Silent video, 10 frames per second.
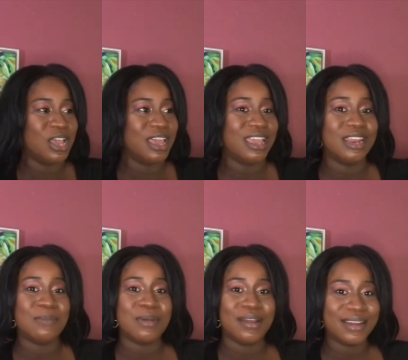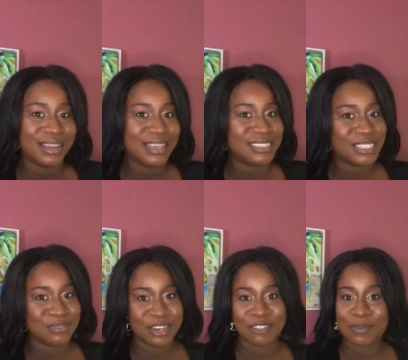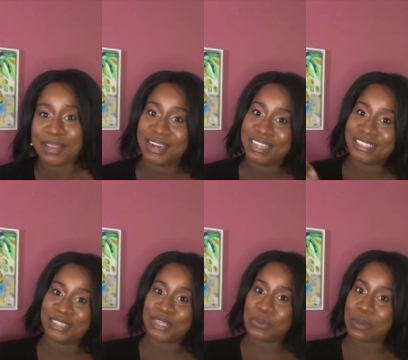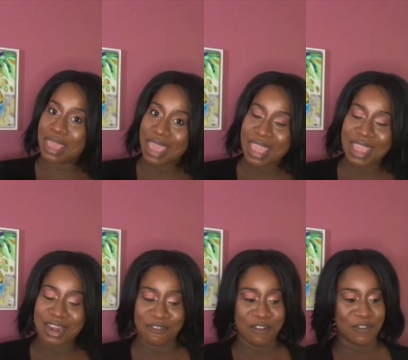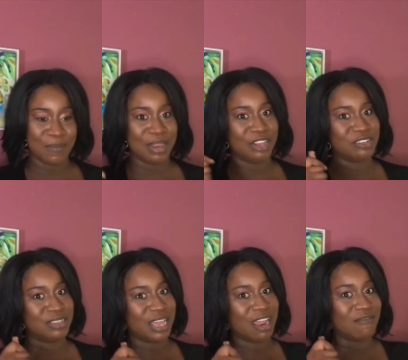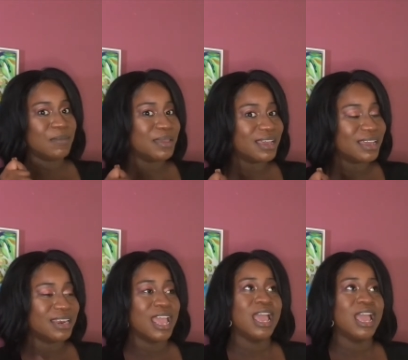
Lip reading: in America is different from English in the UK, different from English in the Caribbean.